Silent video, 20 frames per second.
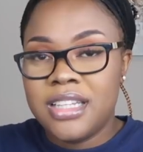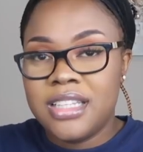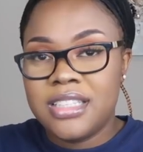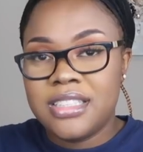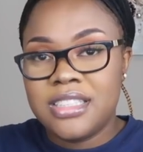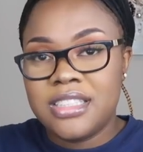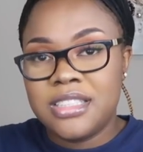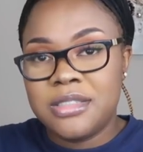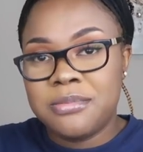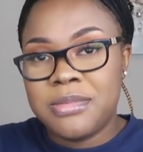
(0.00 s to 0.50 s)

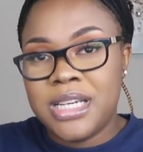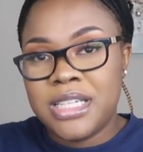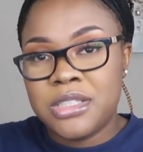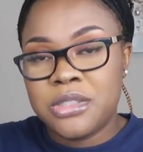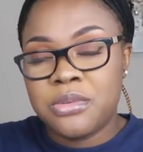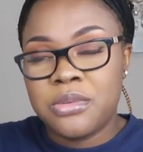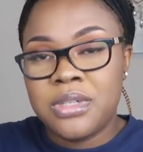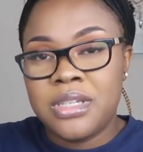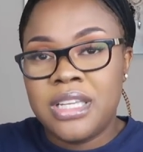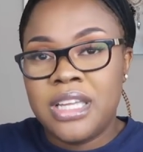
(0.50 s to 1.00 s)
This is my
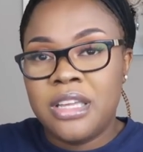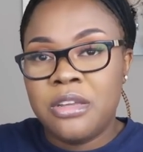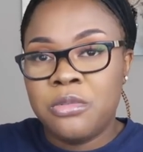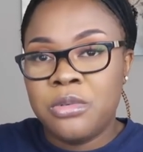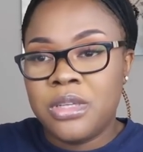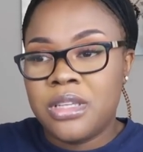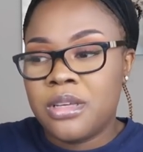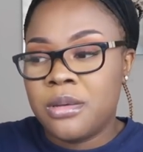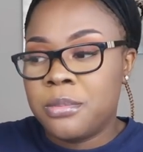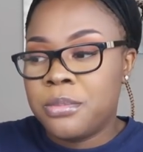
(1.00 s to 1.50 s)
twenty-eight
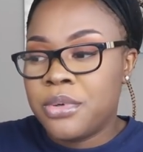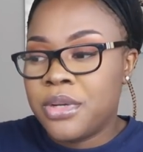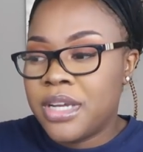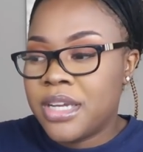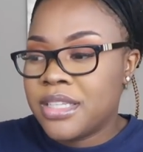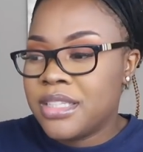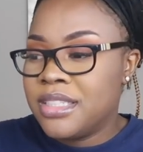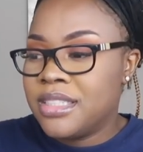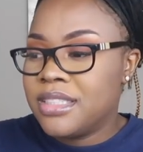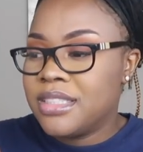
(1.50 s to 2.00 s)
week of
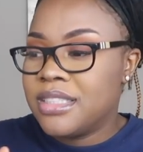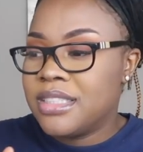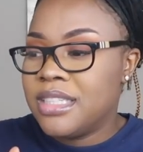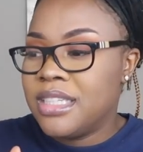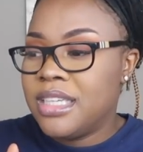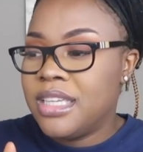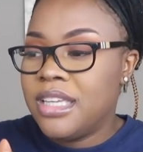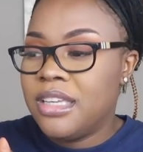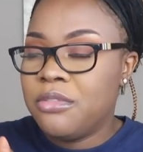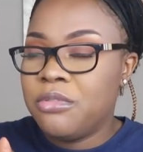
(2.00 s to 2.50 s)

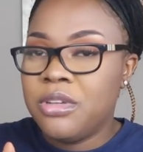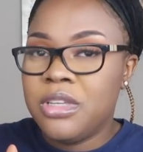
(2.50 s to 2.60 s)
pregnancy.